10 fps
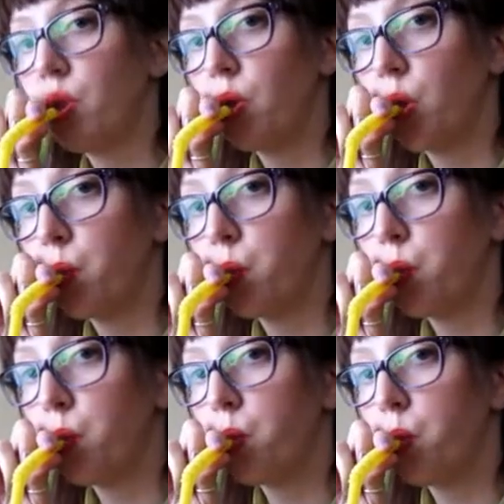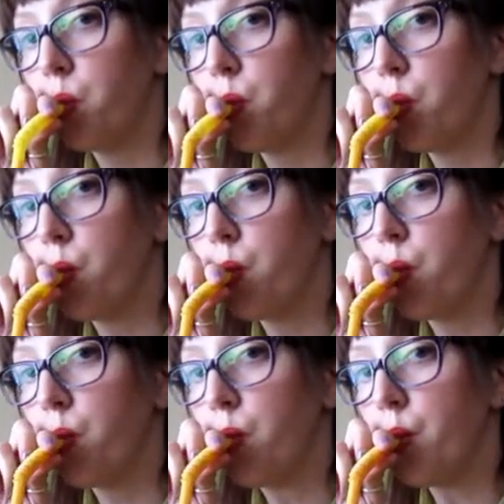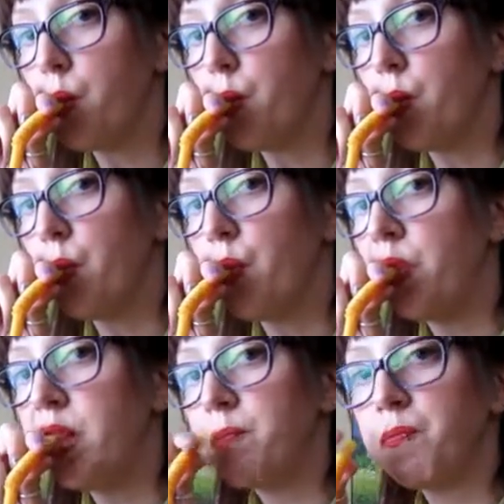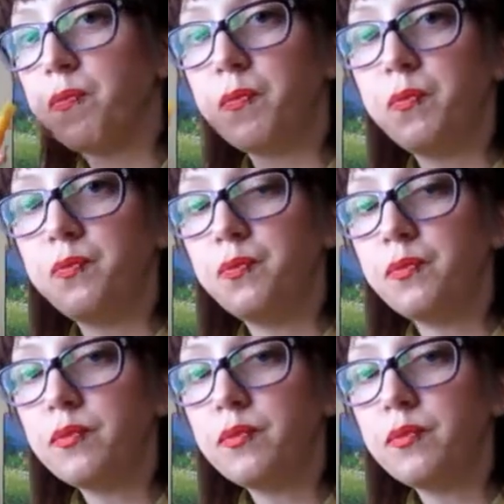[no speech]